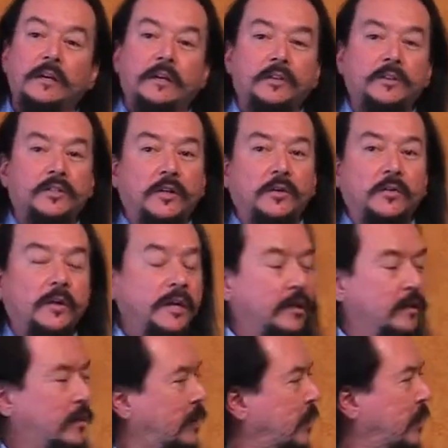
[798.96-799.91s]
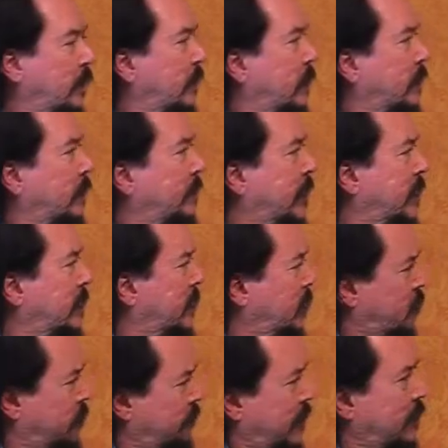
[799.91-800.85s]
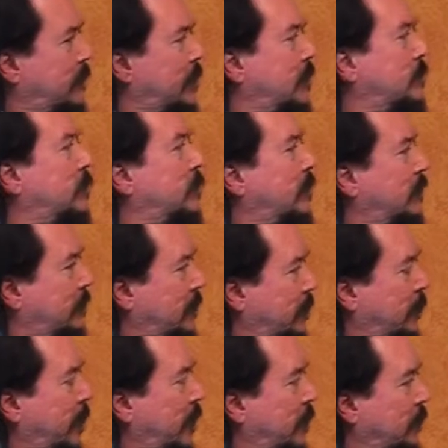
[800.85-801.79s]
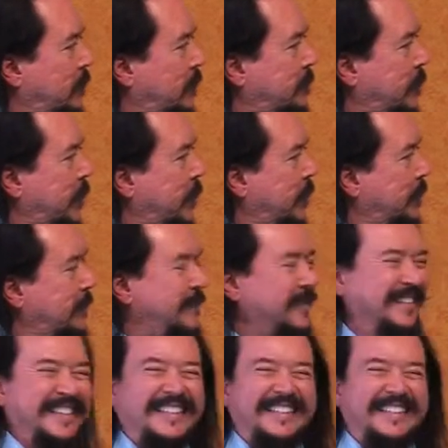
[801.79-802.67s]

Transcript: So can you find middle C on the piano, Miss Mary Lynn?